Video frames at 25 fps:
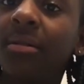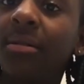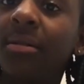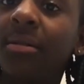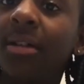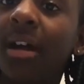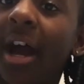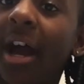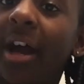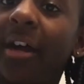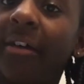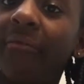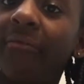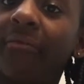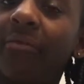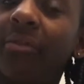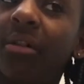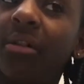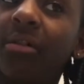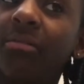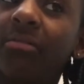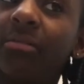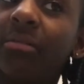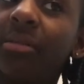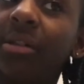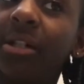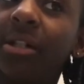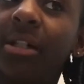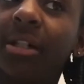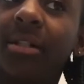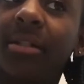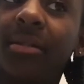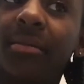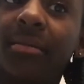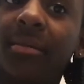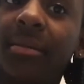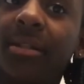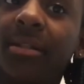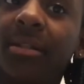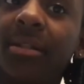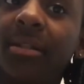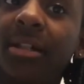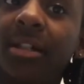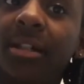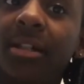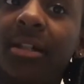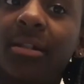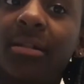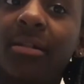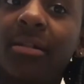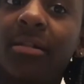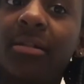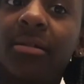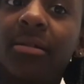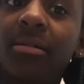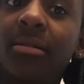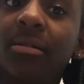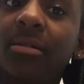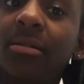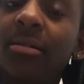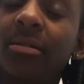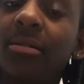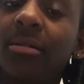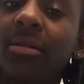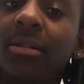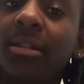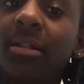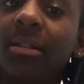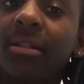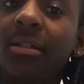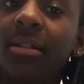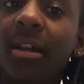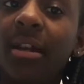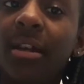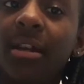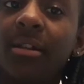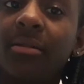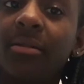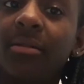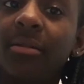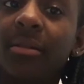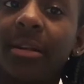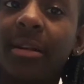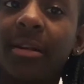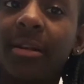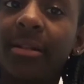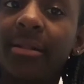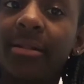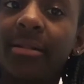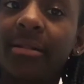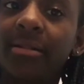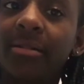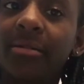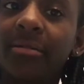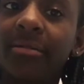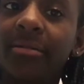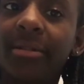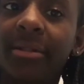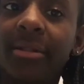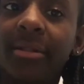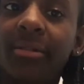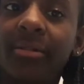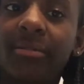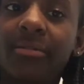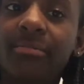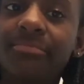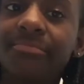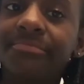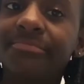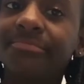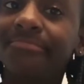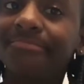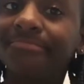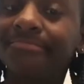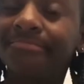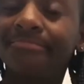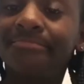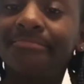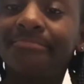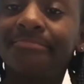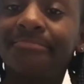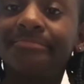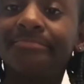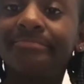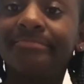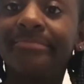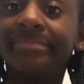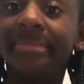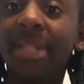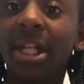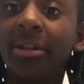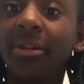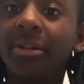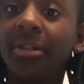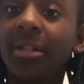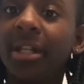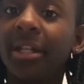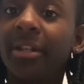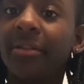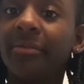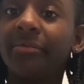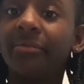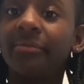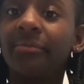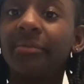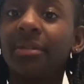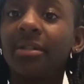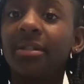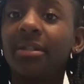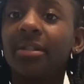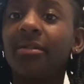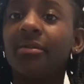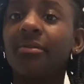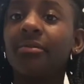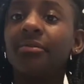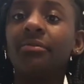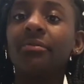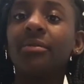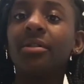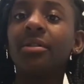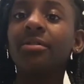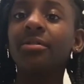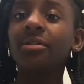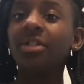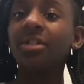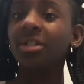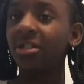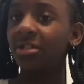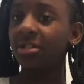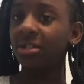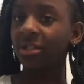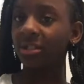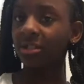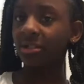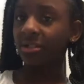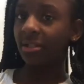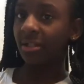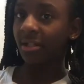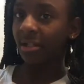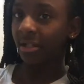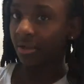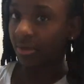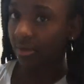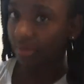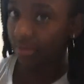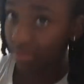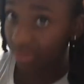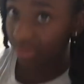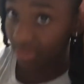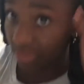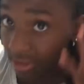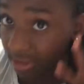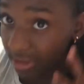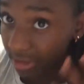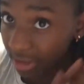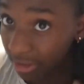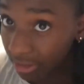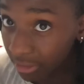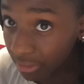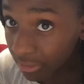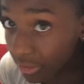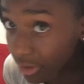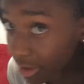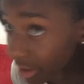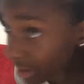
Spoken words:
So I have long braids. I'm gonna take these down also. So they're like really old. Well, not like that old. So